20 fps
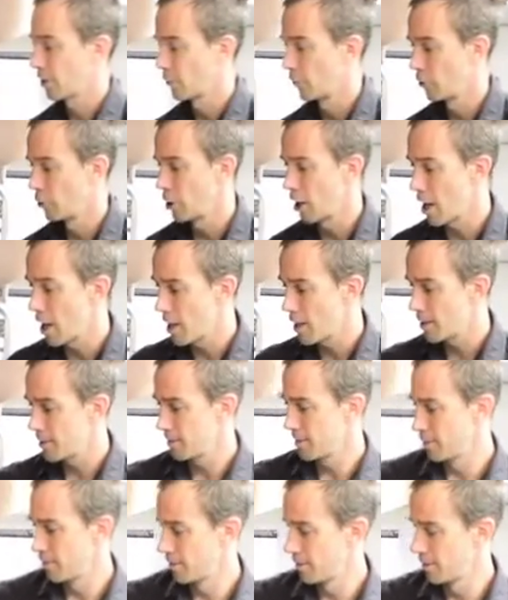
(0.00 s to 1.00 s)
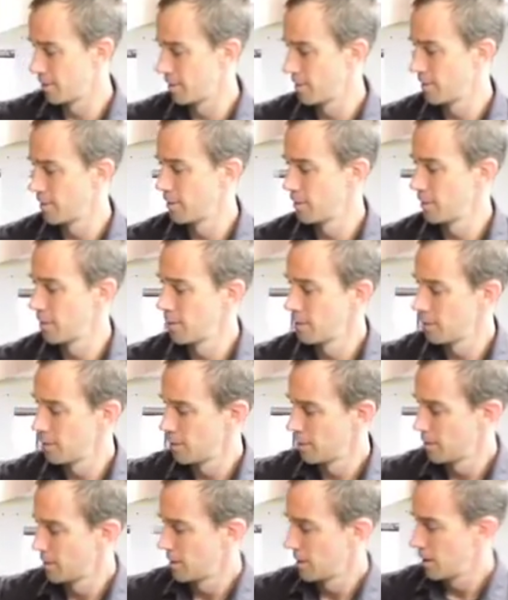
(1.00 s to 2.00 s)
the roulade.
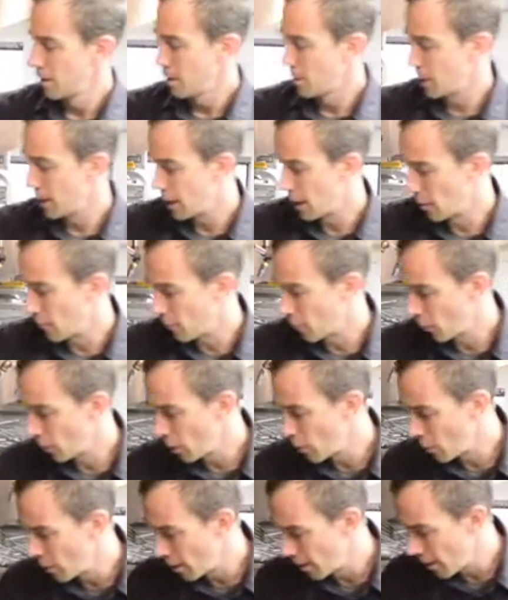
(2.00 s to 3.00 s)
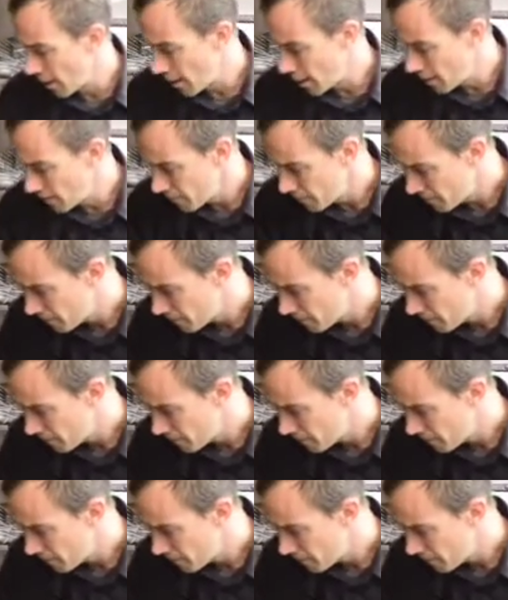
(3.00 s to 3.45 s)
So be careful going in there.